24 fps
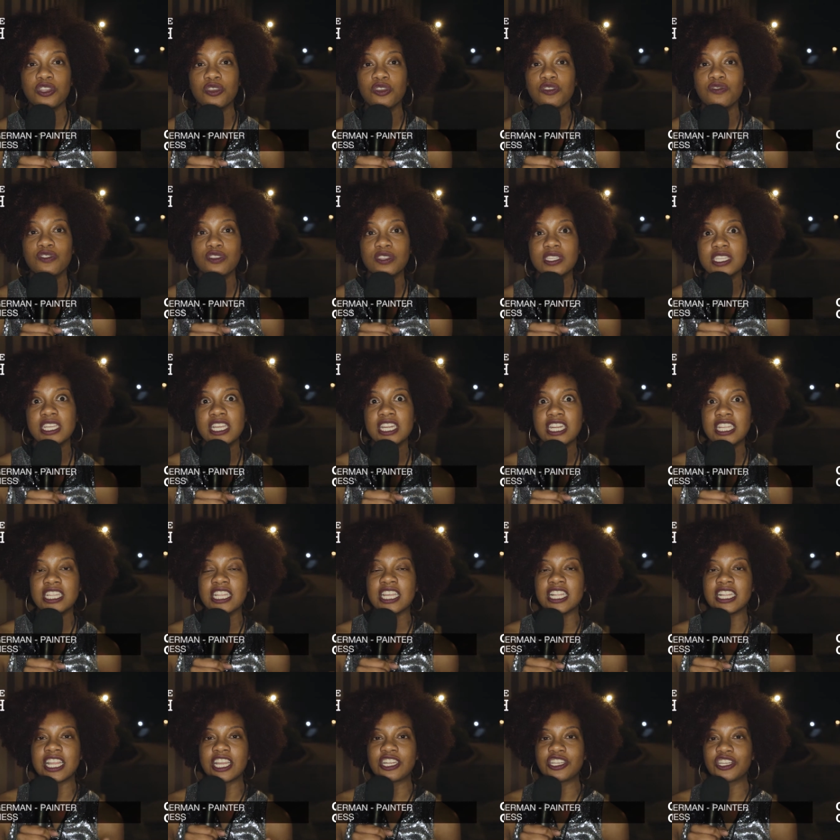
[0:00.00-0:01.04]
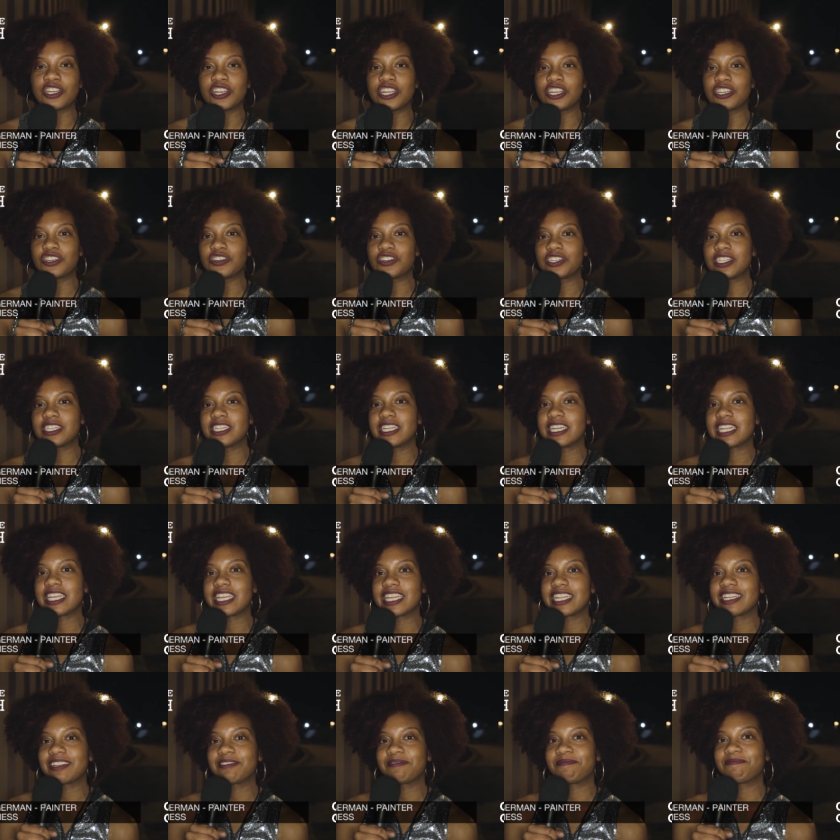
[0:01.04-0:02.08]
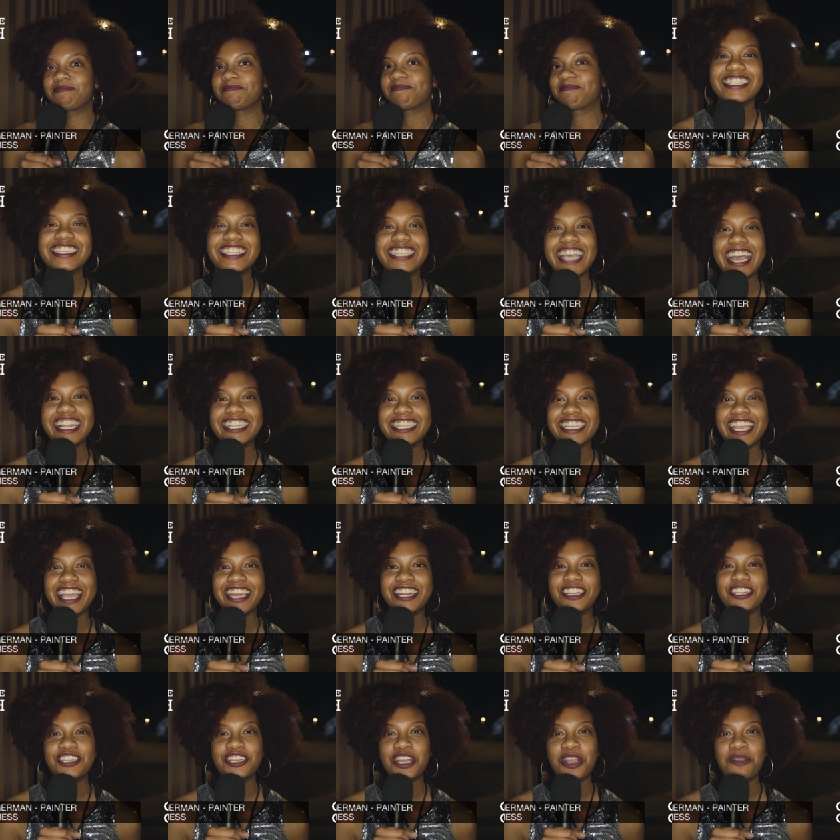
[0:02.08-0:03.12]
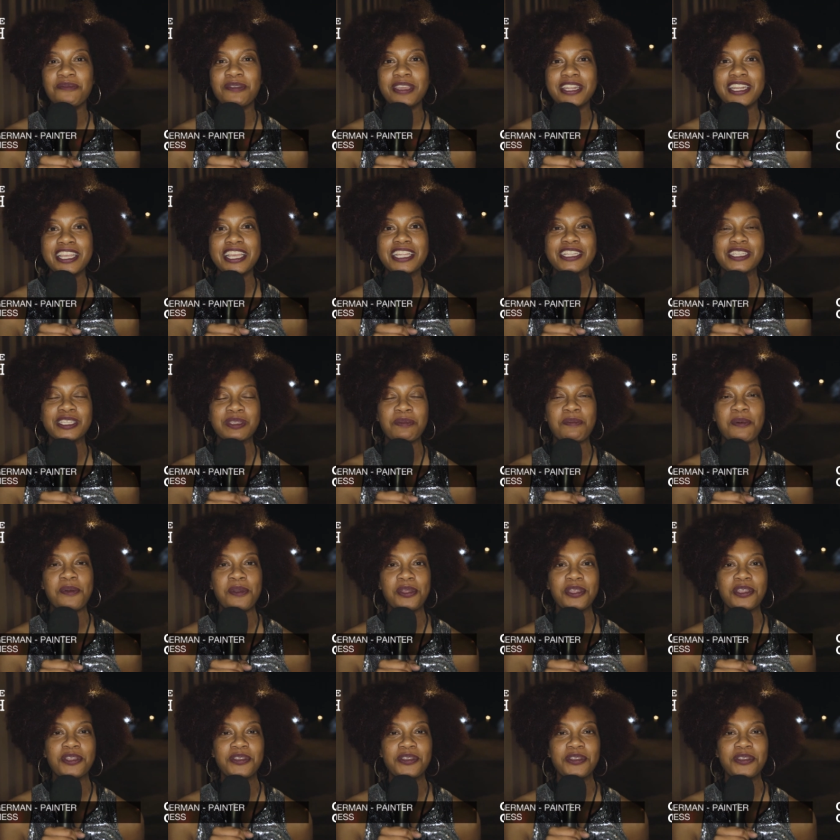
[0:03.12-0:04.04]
if you see anything that you're interested in. Tatyana German and support